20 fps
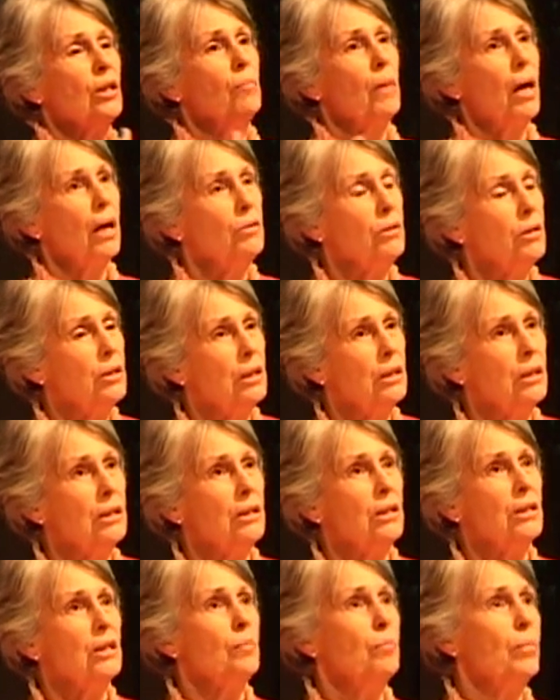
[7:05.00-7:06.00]
mountains
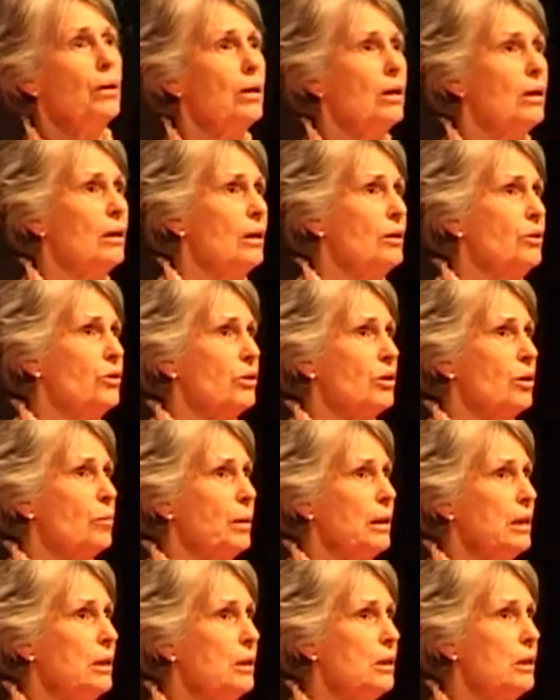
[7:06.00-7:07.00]
and the birds and the
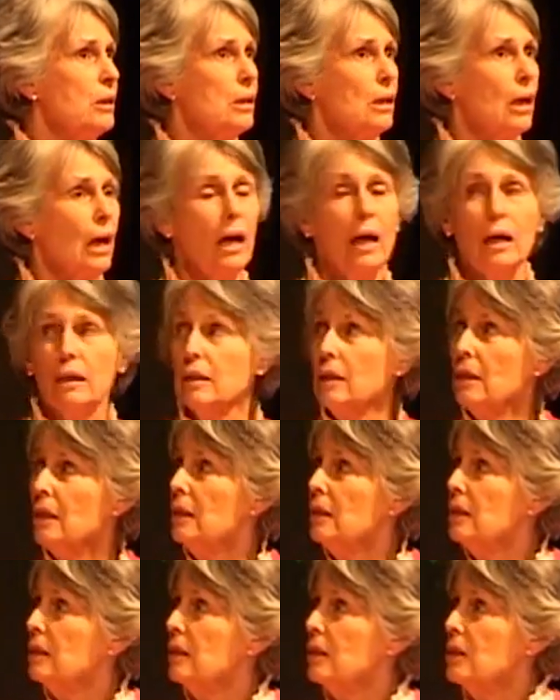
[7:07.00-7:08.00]
beasts, and
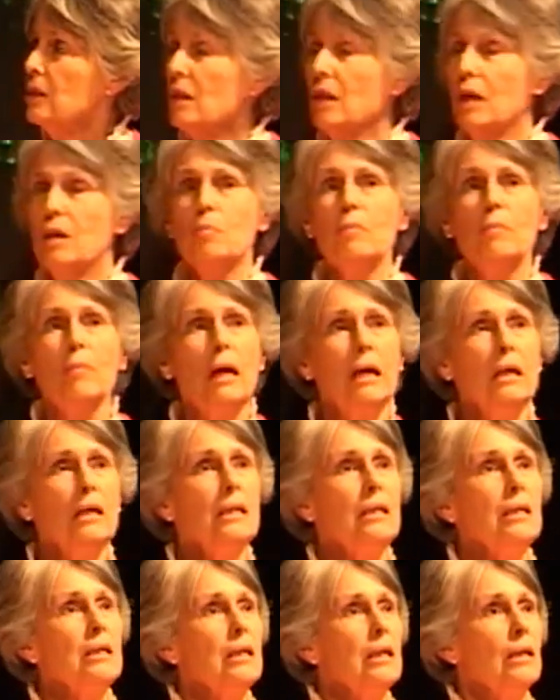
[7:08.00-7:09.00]
this
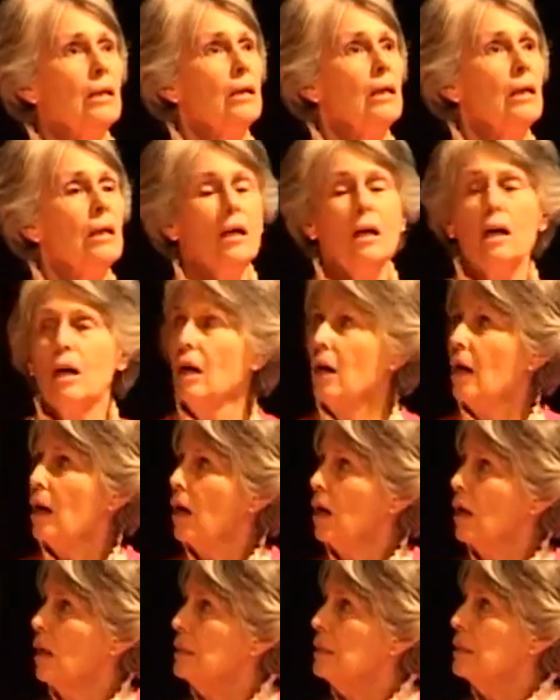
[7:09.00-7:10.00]
amazing,
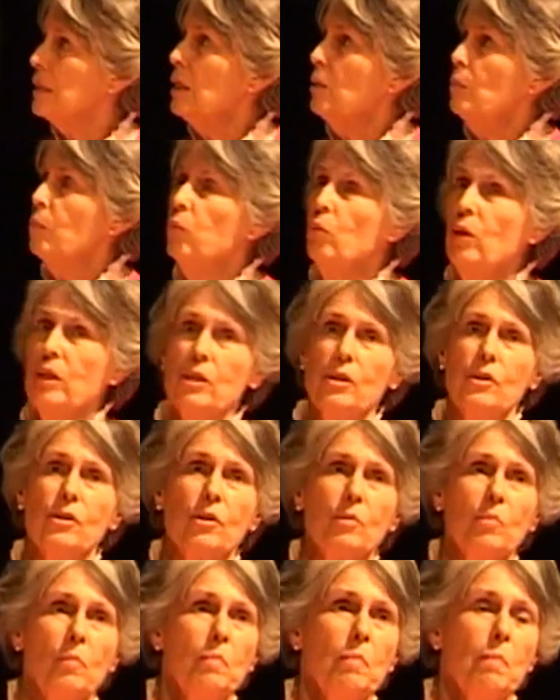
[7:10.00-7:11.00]
deep
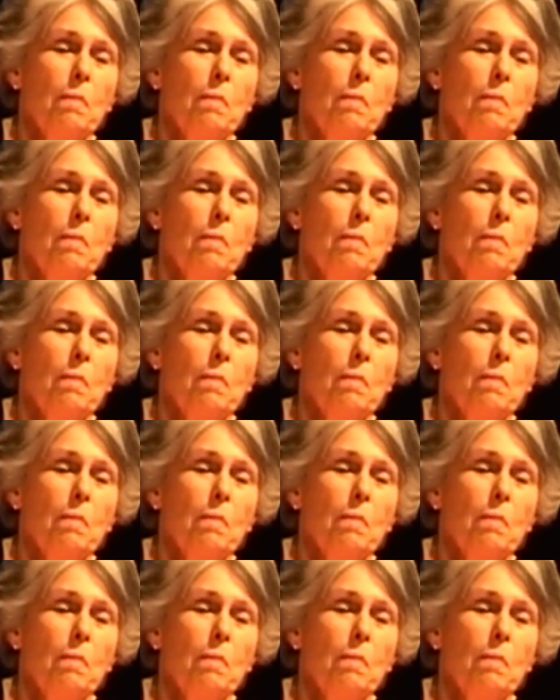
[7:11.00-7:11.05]
wisdom.